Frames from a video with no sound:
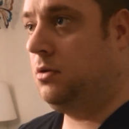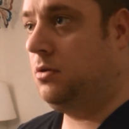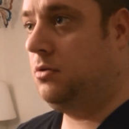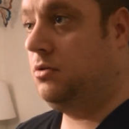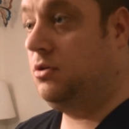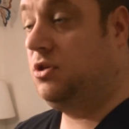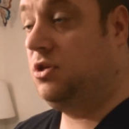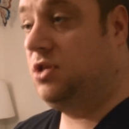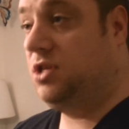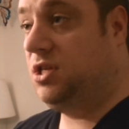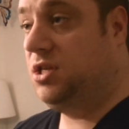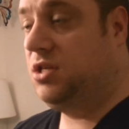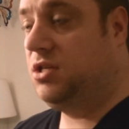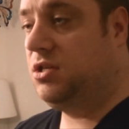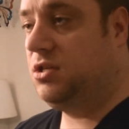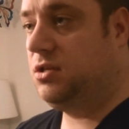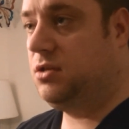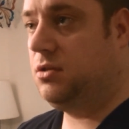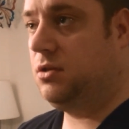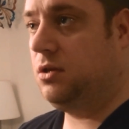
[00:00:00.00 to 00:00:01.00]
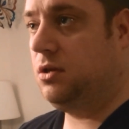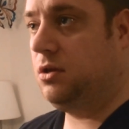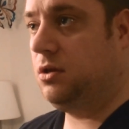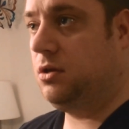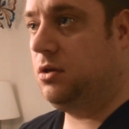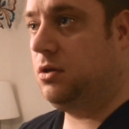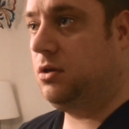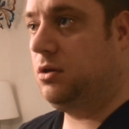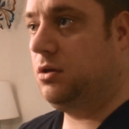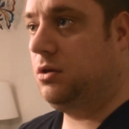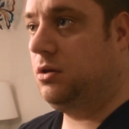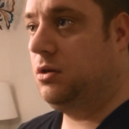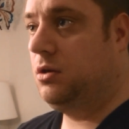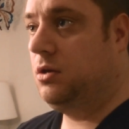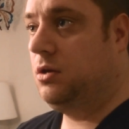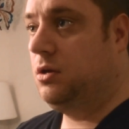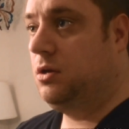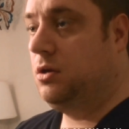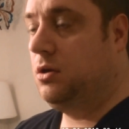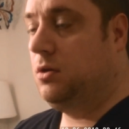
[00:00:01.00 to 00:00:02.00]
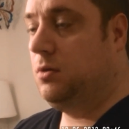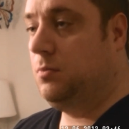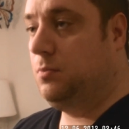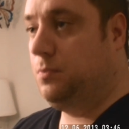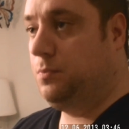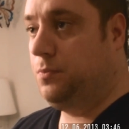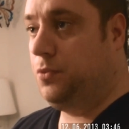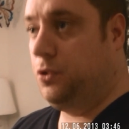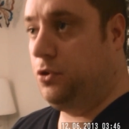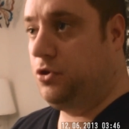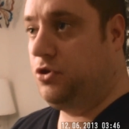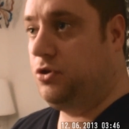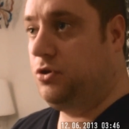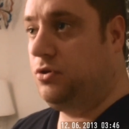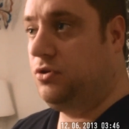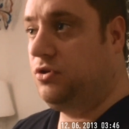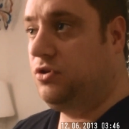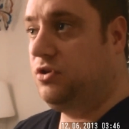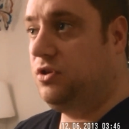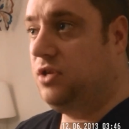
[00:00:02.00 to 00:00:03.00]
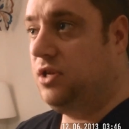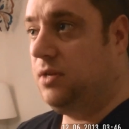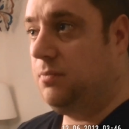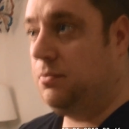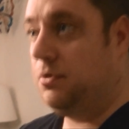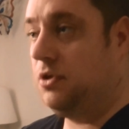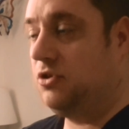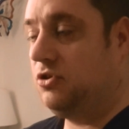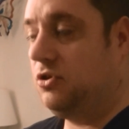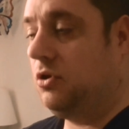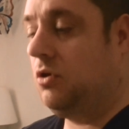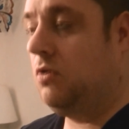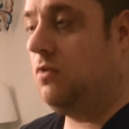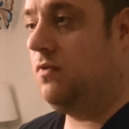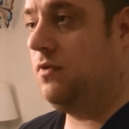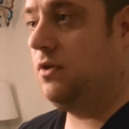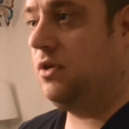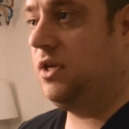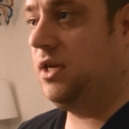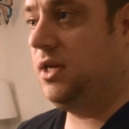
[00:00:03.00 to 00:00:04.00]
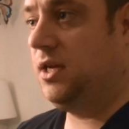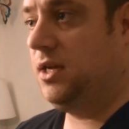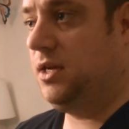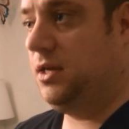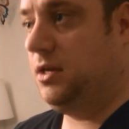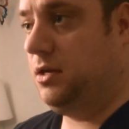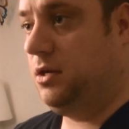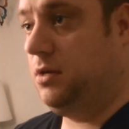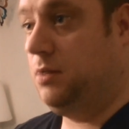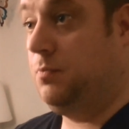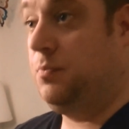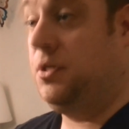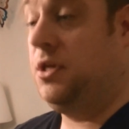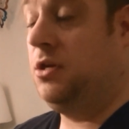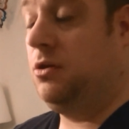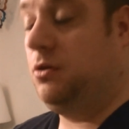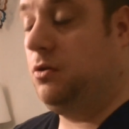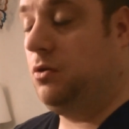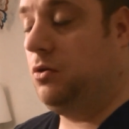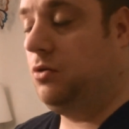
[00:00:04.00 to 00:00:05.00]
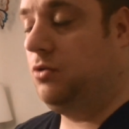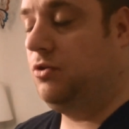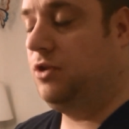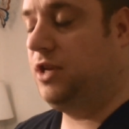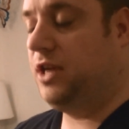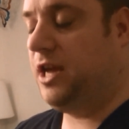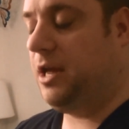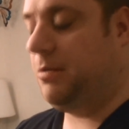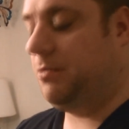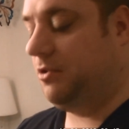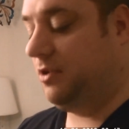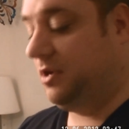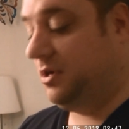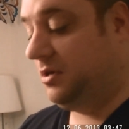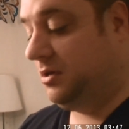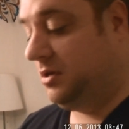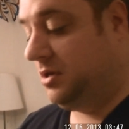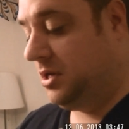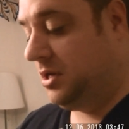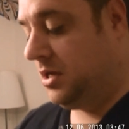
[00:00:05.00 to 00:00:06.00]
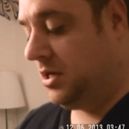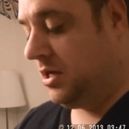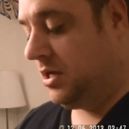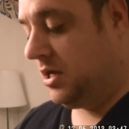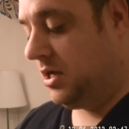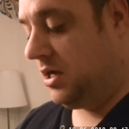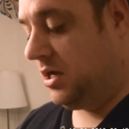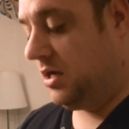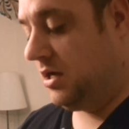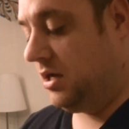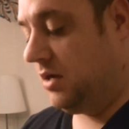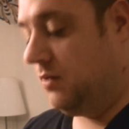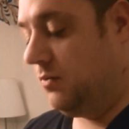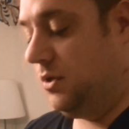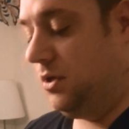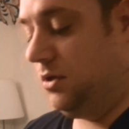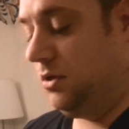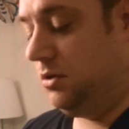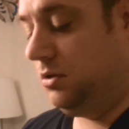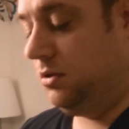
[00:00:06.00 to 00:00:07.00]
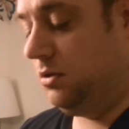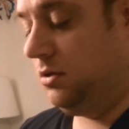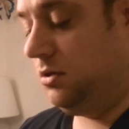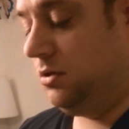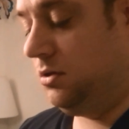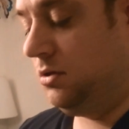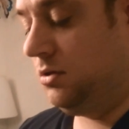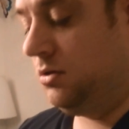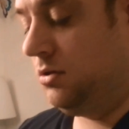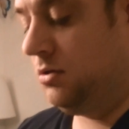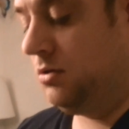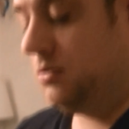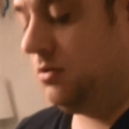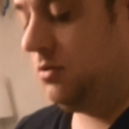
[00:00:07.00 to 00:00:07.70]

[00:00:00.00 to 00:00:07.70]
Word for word: deceased uh, persons they passed over they appear on the camera. And I will